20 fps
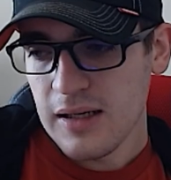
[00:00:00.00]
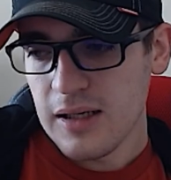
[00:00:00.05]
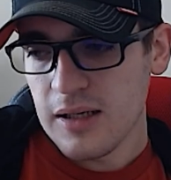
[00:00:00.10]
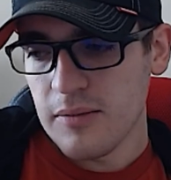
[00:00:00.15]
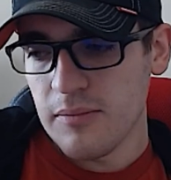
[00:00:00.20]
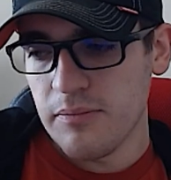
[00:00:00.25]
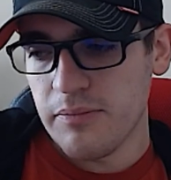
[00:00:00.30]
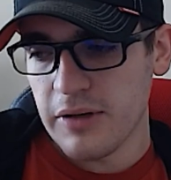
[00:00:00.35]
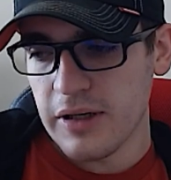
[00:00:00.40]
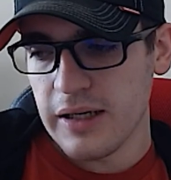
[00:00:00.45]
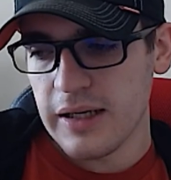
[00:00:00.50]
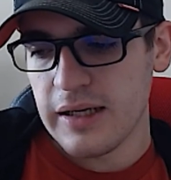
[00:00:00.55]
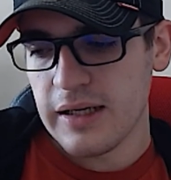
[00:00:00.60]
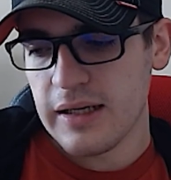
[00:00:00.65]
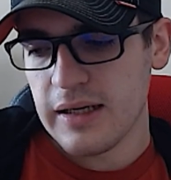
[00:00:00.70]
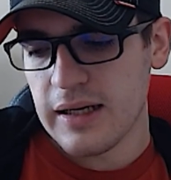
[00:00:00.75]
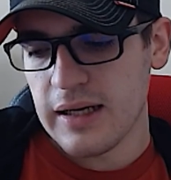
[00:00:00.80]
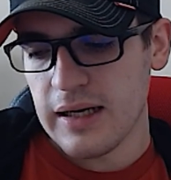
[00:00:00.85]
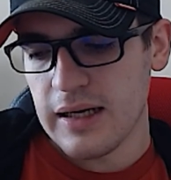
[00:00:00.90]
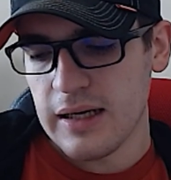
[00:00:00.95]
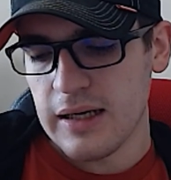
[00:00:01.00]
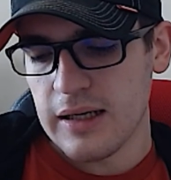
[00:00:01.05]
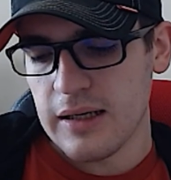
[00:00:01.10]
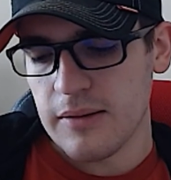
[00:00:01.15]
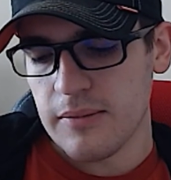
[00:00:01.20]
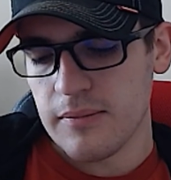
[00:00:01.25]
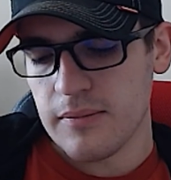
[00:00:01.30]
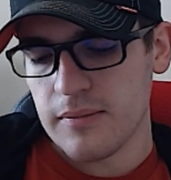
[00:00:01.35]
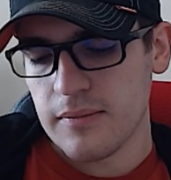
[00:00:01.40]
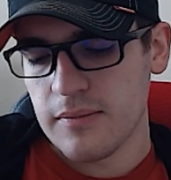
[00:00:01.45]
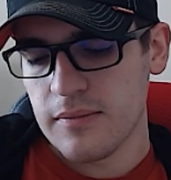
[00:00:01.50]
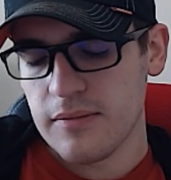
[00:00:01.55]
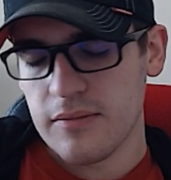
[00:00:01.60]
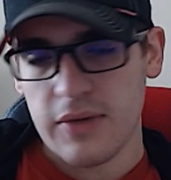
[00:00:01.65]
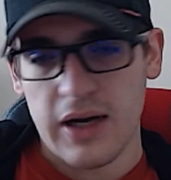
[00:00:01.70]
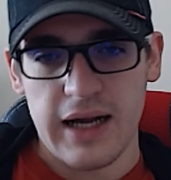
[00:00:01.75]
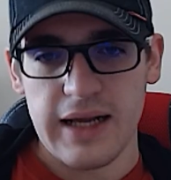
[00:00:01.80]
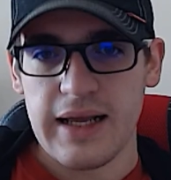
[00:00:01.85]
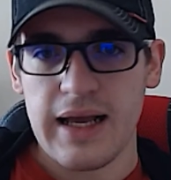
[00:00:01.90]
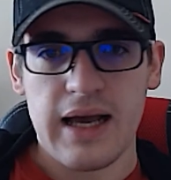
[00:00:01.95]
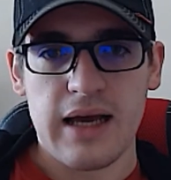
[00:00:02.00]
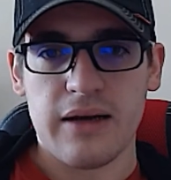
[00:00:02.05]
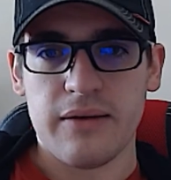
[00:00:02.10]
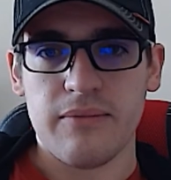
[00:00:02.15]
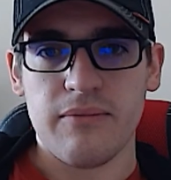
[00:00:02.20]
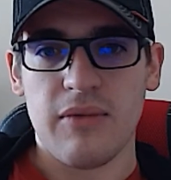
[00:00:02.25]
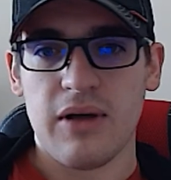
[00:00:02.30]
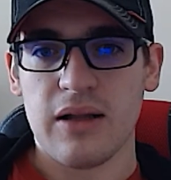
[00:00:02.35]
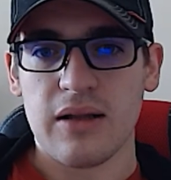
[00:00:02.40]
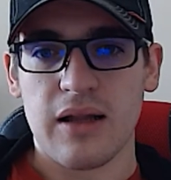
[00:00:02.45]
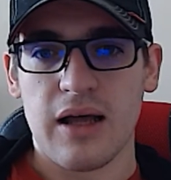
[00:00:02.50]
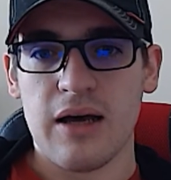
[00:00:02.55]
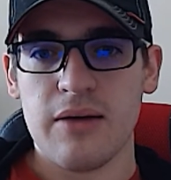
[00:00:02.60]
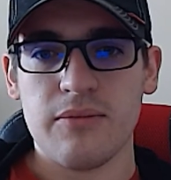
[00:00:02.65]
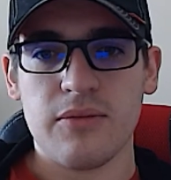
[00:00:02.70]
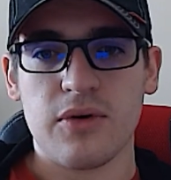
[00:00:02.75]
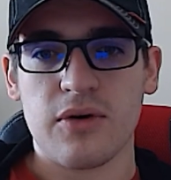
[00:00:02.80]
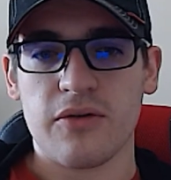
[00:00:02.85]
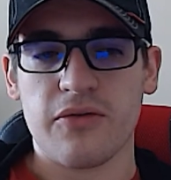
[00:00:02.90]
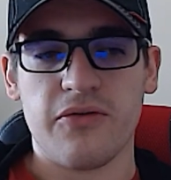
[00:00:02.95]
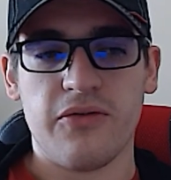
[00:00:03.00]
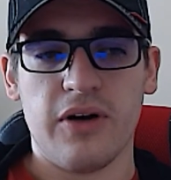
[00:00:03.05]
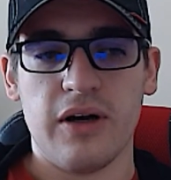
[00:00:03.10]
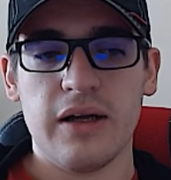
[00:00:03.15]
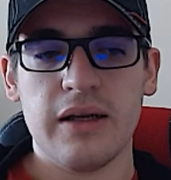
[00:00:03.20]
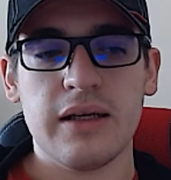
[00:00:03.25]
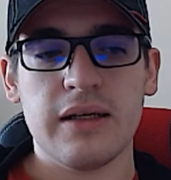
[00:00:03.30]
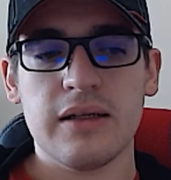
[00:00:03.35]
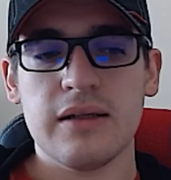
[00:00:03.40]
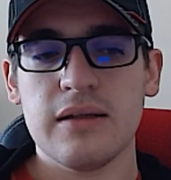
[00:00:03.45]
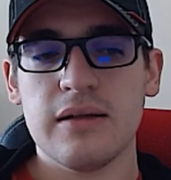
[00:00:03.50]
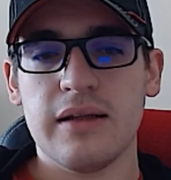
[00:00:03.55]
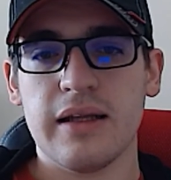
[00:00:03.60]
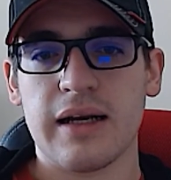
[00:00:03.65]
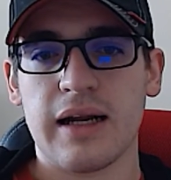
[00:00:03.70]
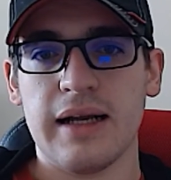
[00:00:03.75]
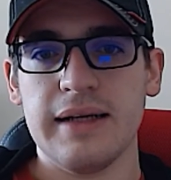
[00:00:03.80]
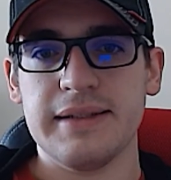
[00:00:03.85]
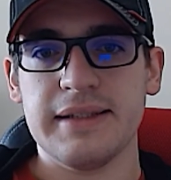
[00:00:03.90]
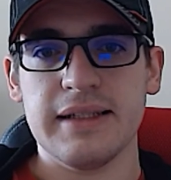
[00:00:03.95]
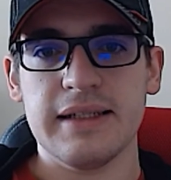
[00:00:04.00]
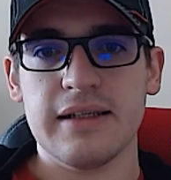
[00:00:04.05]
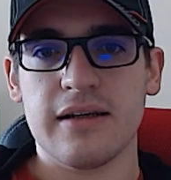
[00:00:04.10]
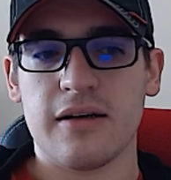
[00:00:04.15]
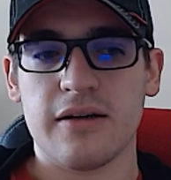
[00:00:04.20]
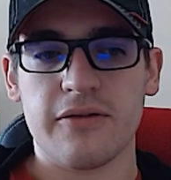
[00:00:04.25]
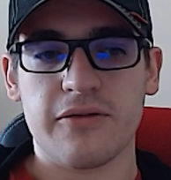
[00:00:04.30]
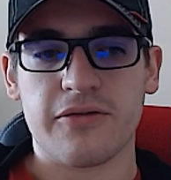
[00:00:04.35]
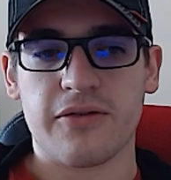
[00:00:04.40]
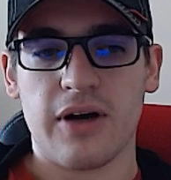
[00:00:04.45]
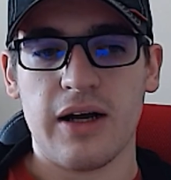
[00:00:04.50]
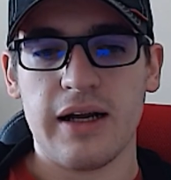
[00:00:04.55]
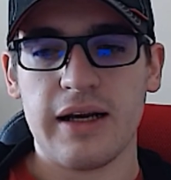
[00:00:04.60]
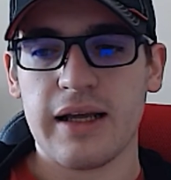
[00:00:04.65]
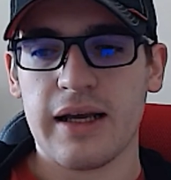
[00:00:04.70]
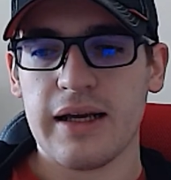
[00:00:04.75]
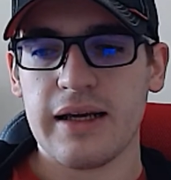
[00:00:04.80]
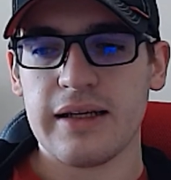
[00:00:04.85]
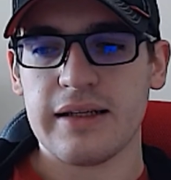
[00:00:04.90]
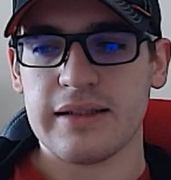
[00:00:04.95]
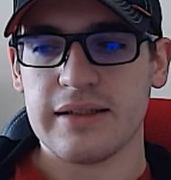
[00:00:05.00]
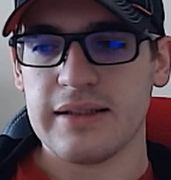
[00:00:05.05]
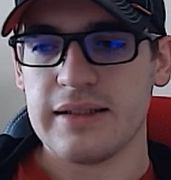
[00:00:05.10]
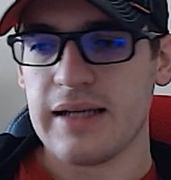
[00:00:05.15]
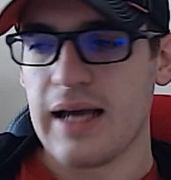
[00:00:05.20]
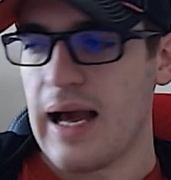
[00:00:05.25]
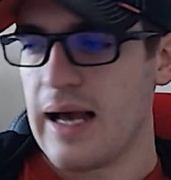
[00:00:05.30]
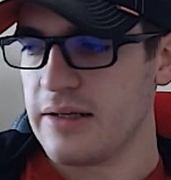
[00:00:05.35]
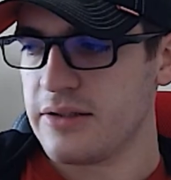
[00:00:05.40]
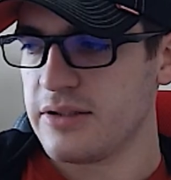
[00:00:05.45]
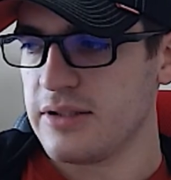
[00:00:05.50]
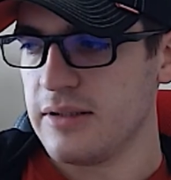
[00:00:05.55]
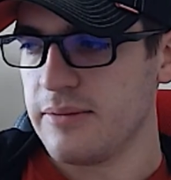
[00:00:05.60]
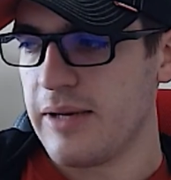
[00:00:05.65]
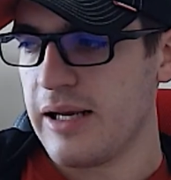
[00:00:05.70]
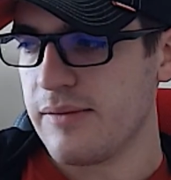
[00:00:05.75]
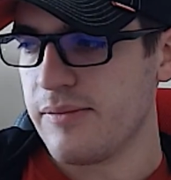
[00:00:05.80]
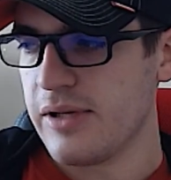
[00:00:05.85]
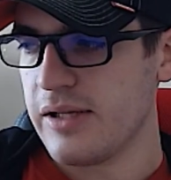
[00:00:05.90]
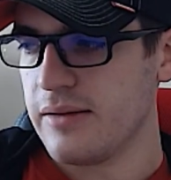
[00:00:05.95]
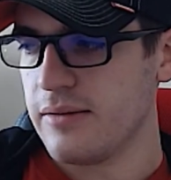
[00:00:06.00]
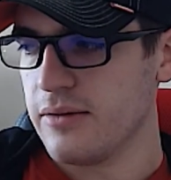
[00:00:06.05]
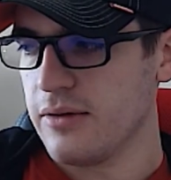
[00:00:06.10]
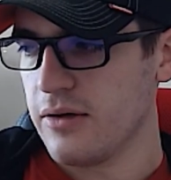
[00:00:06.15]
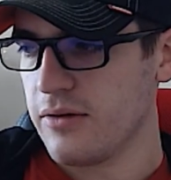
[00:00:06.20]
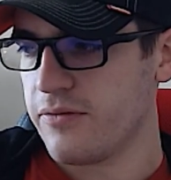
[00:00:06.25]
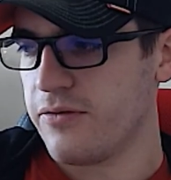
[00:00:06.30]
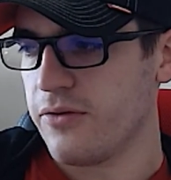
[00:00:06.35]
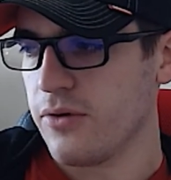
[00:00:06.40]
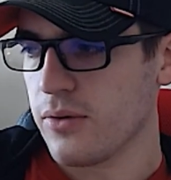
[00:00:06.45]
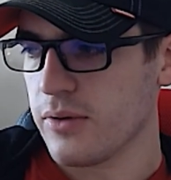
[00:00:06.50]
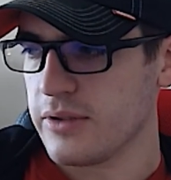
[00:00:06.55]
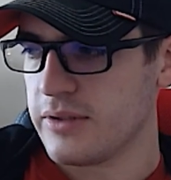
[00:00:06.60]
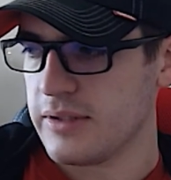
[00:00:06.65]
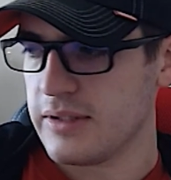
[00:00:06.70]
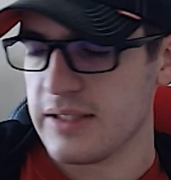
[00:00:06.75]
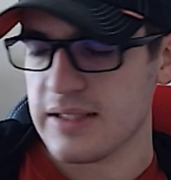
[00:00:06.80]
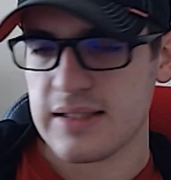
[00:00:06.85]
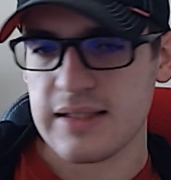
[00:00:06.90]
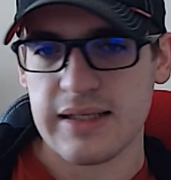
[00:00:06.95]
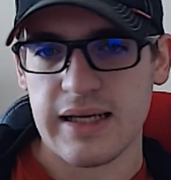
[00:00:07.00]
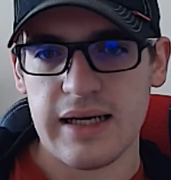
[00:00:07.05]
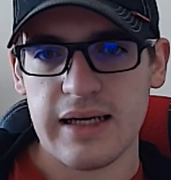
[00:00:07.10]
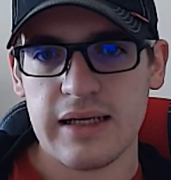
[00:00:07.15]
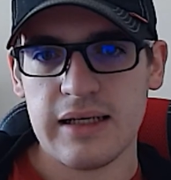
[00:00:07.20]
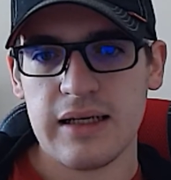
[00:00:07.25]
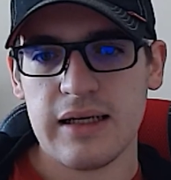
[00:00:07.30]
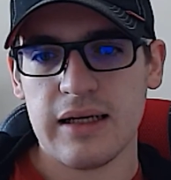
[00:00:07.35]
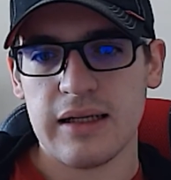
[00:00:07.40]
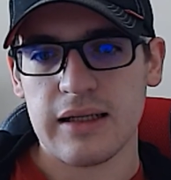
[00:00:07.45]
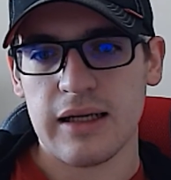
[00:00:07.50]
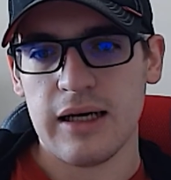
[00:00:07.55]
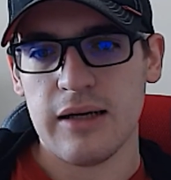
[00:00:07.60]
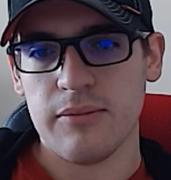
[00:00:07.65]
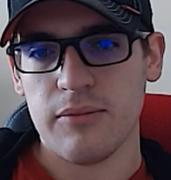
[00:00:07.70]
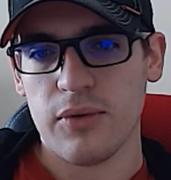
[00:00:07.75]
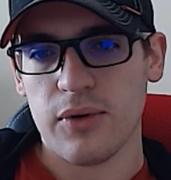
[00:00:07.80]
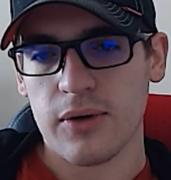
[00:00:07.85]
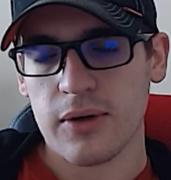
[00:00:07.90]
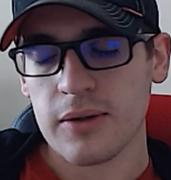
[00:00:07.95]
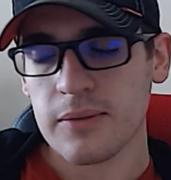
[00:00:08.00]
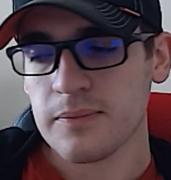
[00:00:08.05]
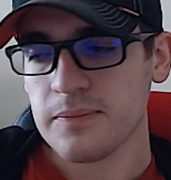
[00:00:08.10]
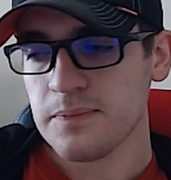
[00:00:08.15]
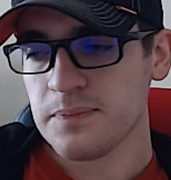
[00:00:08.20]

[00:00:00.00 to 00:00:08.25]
But I had a lot more fun than I did on Friday, and it actually made me look forward to this set a lot more.